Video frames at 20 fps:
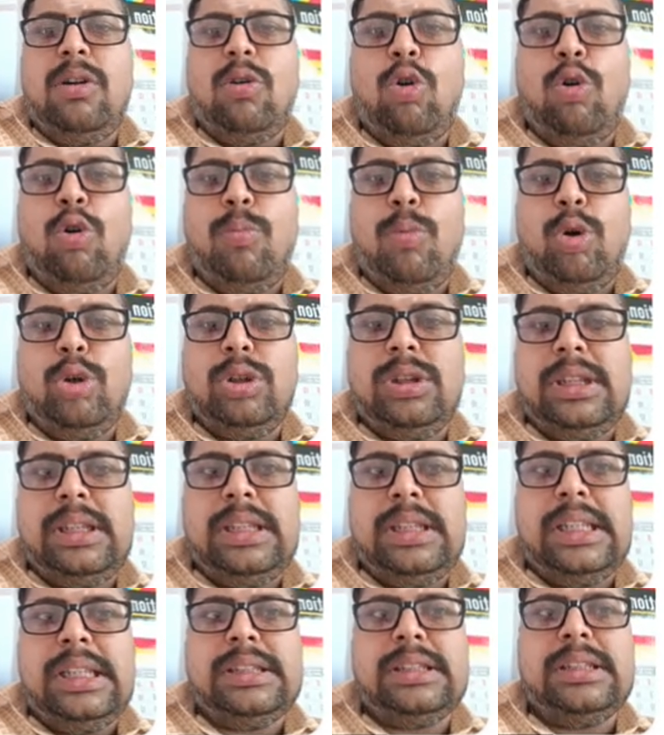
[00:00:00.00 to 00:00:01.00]

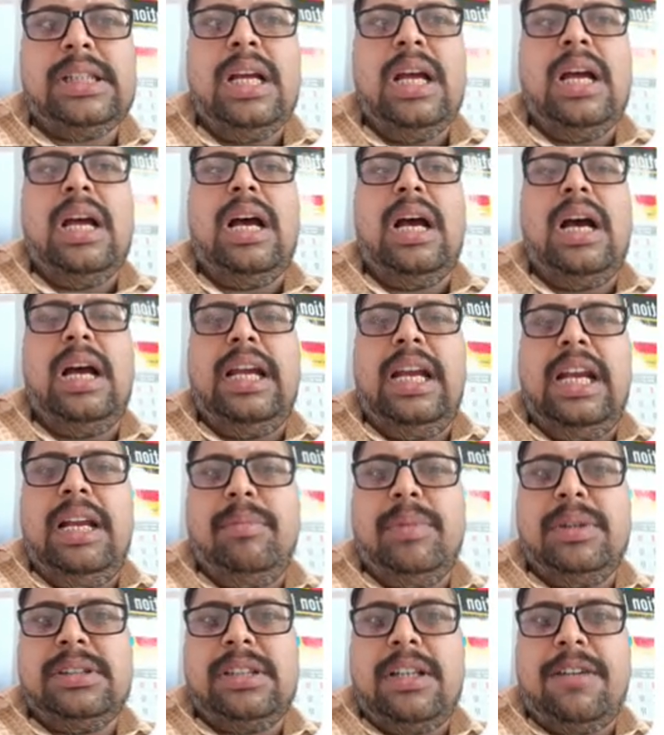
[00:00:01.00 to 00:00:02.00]
homogeneous
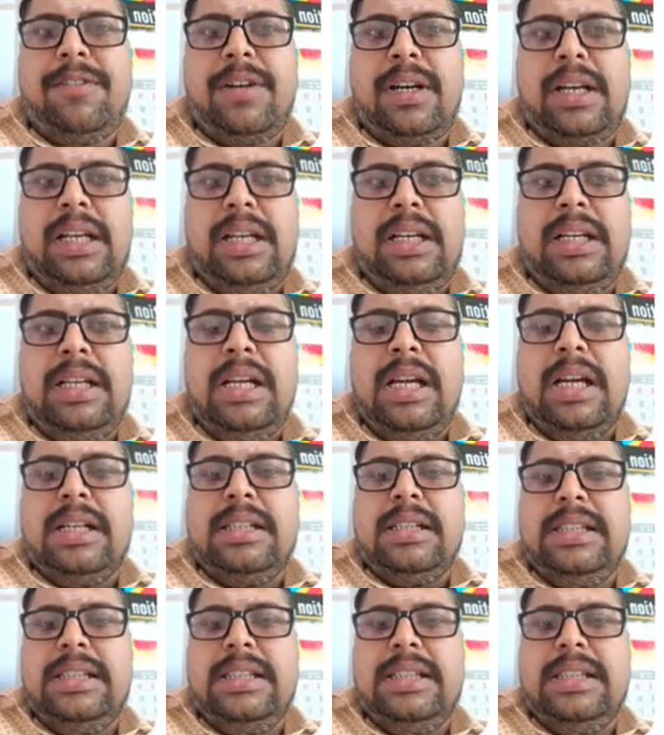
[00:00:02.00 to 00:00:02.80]
elements of array.